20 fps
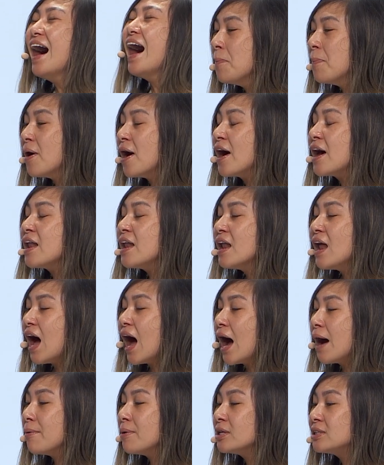But
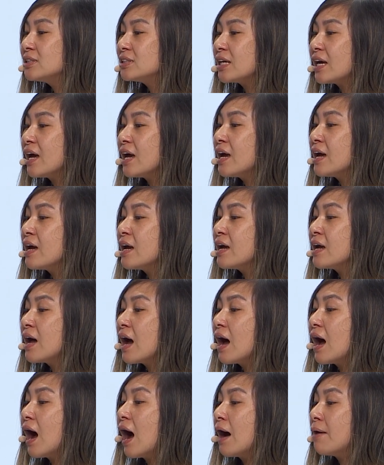I would say
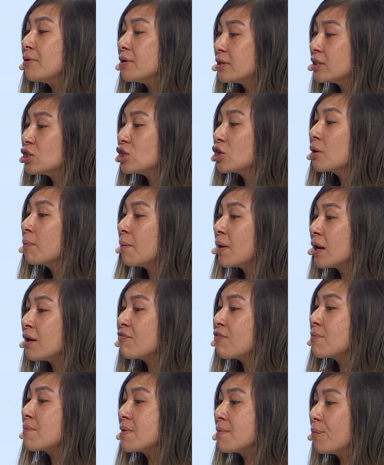I would took money
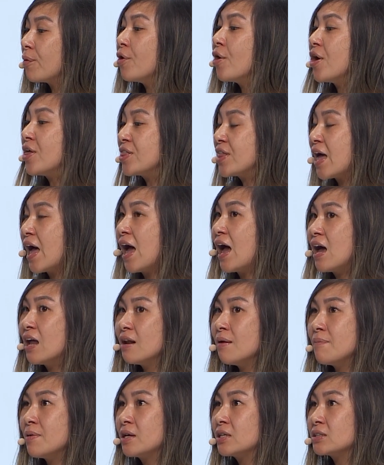from people in the
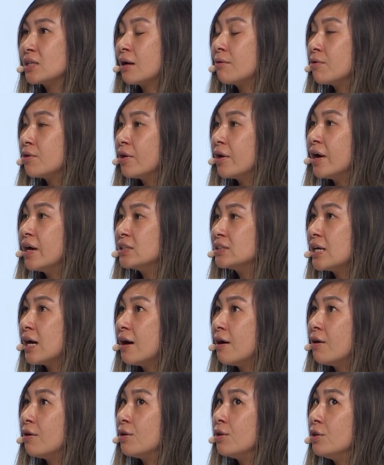end because I realized
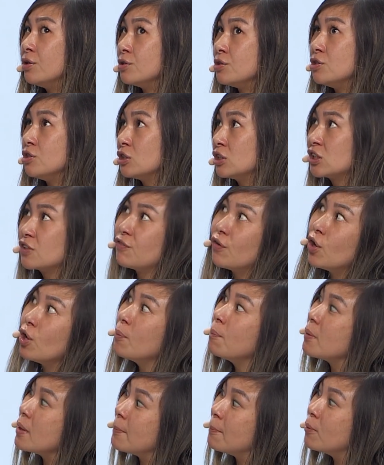how useful
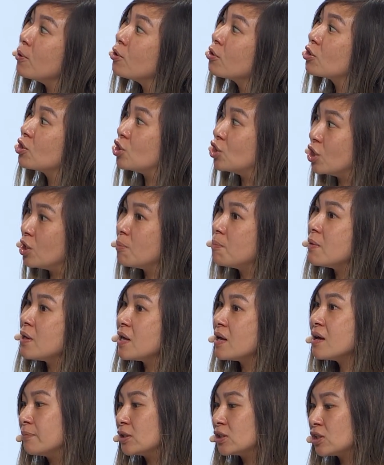people could
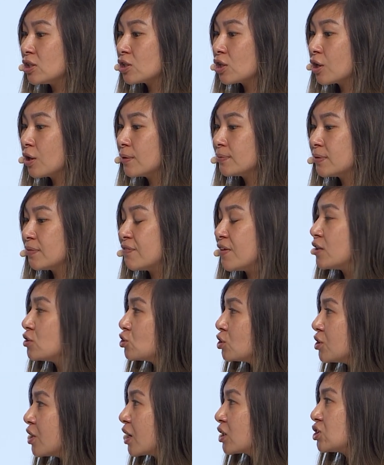be just in terms of
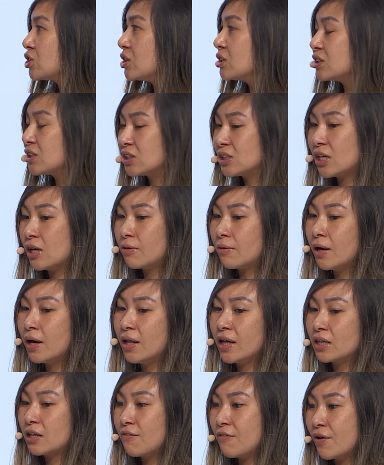introductions, et cetera.
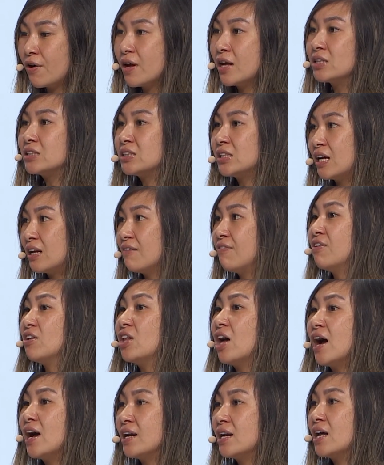Like they're very incentive
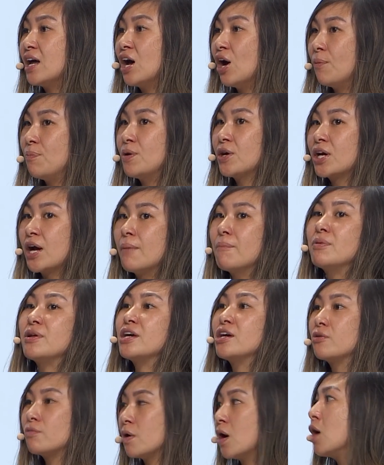aligned to help the
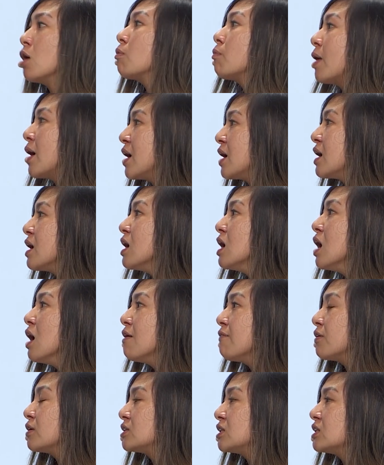company grow, right?
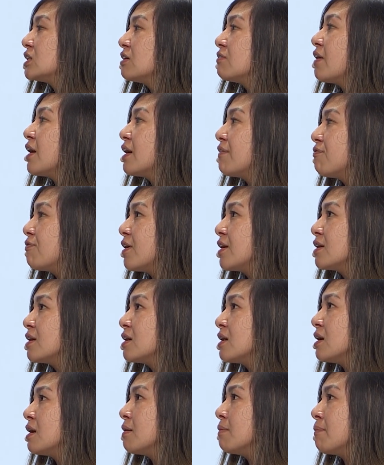Mm-hmm. Versus if I
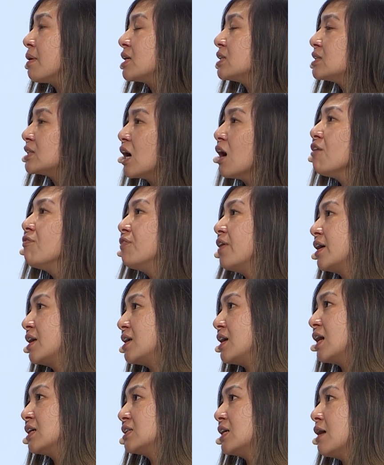funded it myself, like
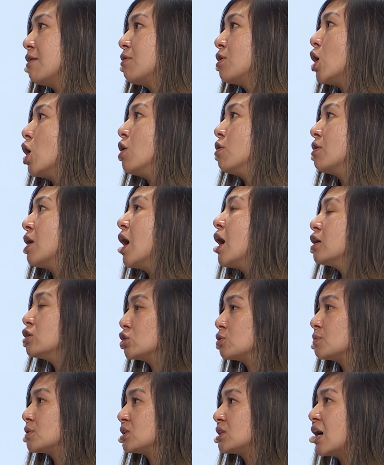yes, I would own
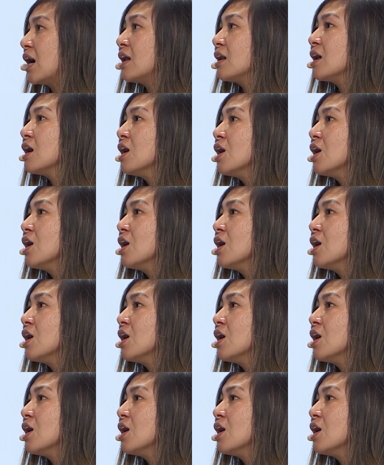100%,